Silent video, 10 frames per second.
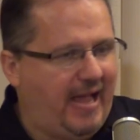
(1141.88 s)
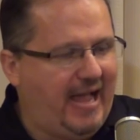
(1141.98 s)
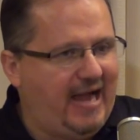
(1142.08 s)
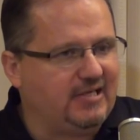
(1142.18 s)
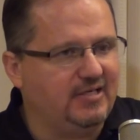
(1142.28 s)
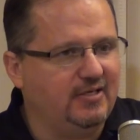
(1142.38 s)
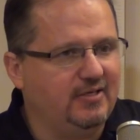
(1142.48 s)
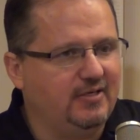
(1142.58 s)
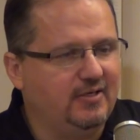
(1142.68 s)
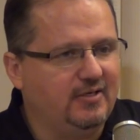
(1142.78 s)
bagged
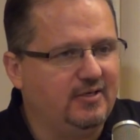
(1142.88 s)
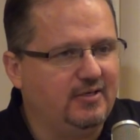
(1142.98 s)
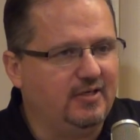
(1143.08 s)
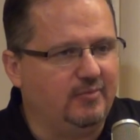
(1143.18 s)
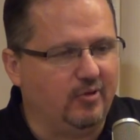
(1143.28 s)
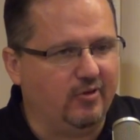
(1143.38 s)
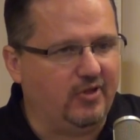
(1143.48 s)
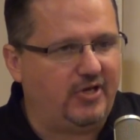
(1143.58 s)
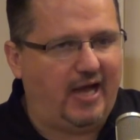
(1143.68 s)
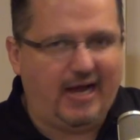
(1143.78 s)
in the middle
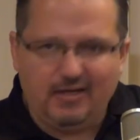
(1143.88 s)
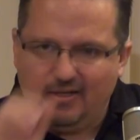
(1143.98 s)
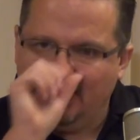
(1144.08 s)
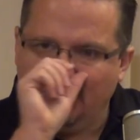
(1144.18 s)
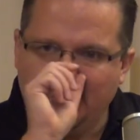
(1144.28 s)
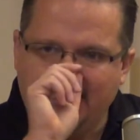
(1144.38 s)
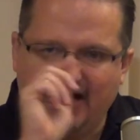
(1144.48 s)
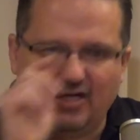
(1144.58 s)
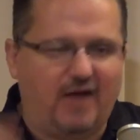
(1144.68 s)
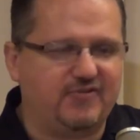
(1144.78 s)
of the night and
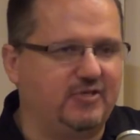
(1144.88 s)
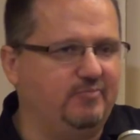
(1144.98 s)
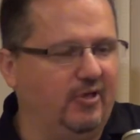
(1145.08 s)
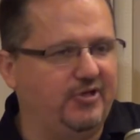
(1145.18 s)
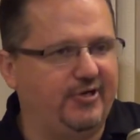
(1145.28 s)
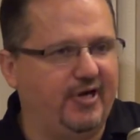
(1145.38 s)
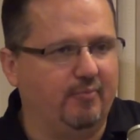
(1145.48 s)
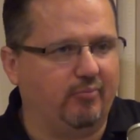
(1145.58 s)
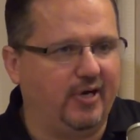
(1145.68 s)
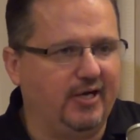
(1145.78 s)
taken off to some military
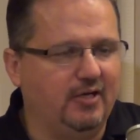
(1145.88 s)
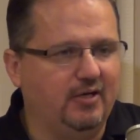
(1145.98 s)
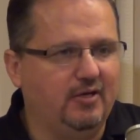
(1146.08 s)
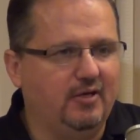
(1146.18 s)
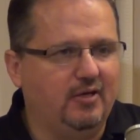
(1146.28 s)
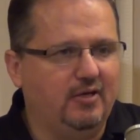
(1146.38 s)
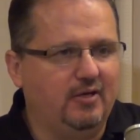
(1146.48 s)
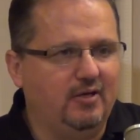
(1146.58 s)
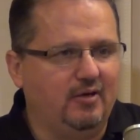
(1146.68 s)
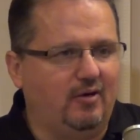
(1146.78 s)
brig.
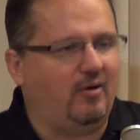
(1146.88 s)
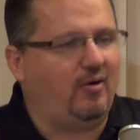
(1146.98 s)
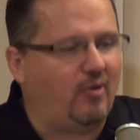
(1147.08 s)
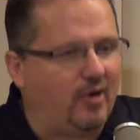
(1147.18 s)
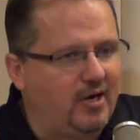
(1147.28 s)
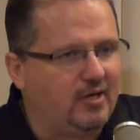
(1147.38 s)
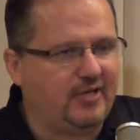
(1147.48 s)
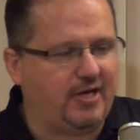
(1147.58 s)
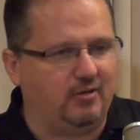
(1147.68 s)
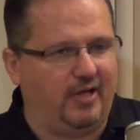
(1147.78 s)
Or,
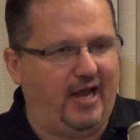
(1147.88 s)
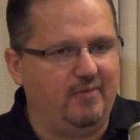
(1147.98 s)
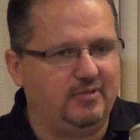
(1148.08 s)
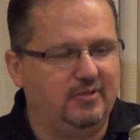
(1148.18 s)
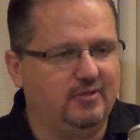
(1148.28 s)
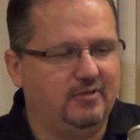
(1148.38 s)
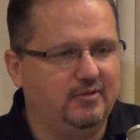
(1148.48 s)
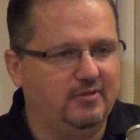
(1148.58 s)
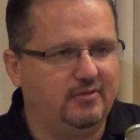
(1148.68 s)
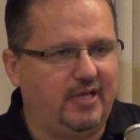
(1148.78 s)
they claimed,
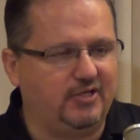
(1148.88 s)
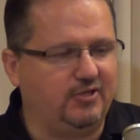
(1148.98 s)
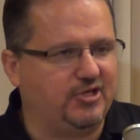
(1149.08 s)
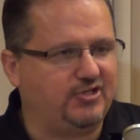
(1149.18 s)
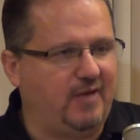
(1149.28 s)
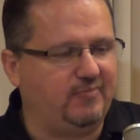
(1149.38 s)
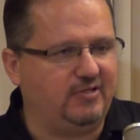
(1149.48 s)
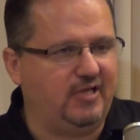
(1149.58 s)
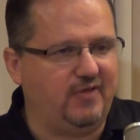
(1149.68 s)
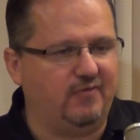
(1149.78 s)
they could do the same
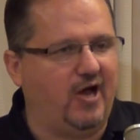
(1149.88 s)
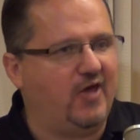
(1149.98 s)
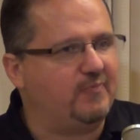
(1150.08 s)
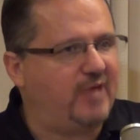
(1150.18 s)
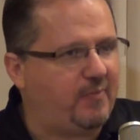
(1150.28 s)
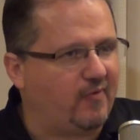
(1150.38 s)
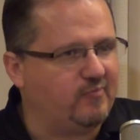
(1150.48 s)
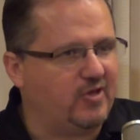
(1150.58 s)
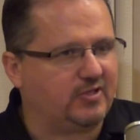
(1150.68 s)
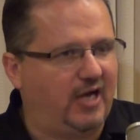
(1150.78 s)
thing they've done to other people
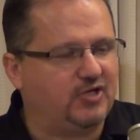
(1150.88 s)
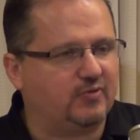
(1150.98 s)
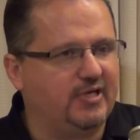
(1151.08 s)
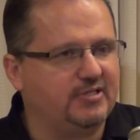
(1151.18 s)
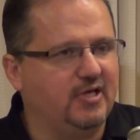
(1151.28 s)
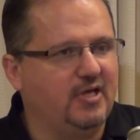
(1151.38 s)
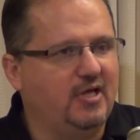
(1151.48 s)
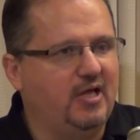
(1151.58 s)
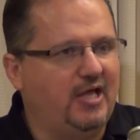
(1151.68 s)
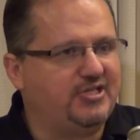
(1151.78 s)
from other countries,
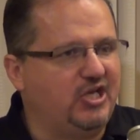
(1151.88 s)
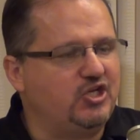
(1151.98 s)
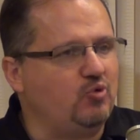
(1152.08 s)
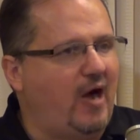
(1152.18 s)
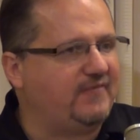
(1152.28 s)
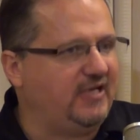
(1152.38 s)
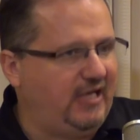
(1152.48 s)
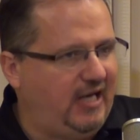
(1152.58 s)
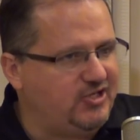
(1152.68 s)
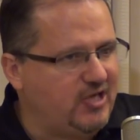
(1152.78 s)
send you off to
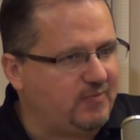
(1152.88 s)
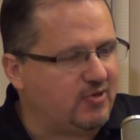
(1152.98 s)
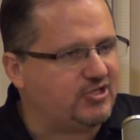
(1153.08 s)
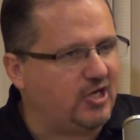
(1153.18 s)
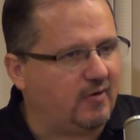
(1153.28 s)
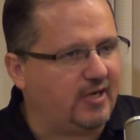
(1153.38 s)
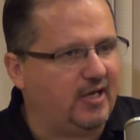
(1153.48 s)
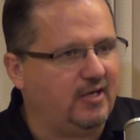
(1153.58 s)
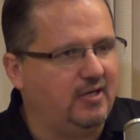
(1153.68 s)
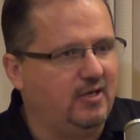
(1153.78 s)
Egypt or
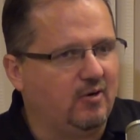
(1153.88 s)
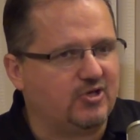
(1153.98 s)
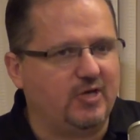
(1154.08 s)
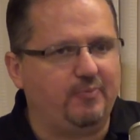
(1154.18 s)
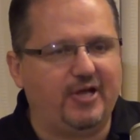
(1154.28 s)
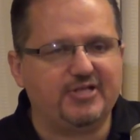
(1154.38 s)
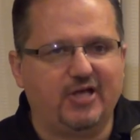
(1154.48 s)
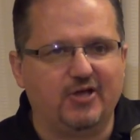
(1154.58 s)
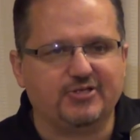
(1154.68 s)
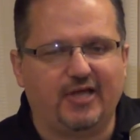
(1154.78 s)
Syria or someplace
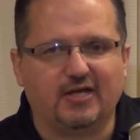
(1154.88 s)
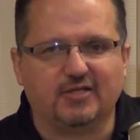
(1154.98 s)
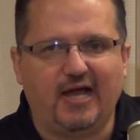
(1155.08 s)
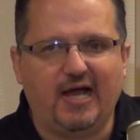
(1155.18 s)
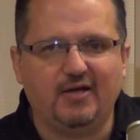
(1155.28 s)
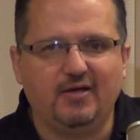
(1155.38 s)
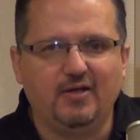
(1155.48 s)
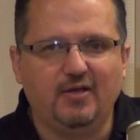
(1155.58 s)
else like that,